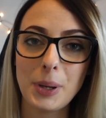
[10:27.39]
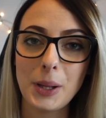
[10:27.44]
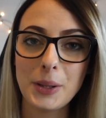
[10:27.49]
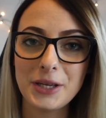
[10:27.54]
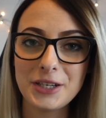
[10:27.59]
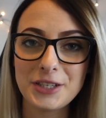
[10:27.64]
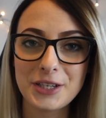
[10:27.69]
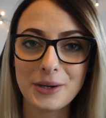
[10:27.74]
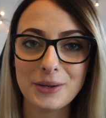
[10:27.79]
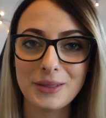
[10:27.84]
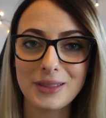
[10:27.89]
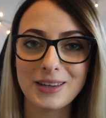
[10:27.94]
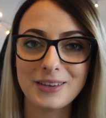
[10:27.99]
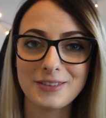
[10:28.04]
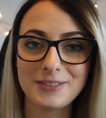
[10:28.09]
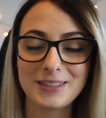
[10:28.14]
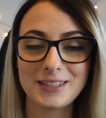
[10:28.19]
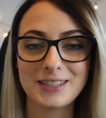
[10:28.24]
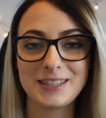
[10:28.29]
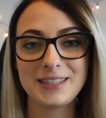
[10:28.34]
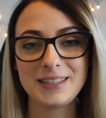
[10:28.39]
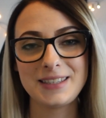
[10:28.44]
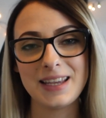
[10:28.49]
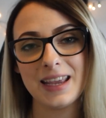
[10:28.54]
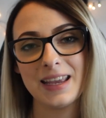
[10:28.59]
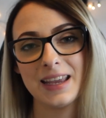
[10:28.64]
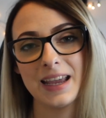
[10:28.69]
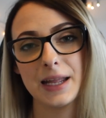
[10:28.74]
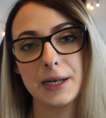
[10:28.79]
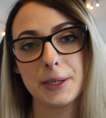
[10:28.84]
Politoed loves to
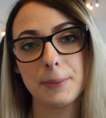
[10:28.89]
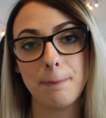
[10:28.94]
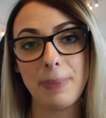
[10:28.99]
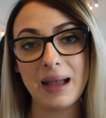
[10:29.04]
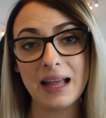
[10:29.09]
sing and